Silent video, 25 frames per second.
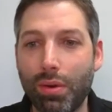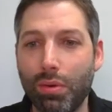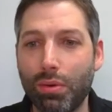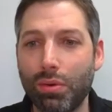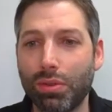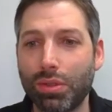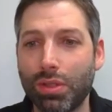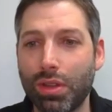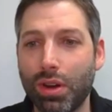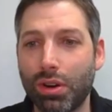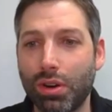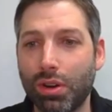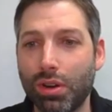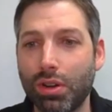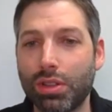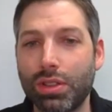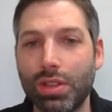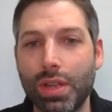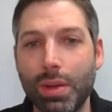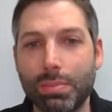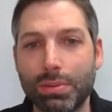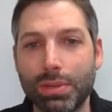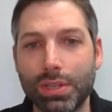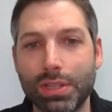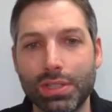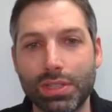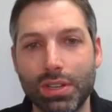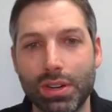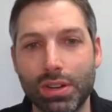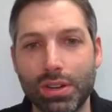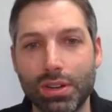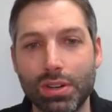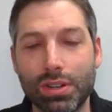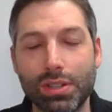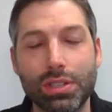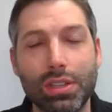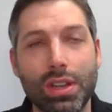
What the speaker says: Well, they're good tips because they're yours,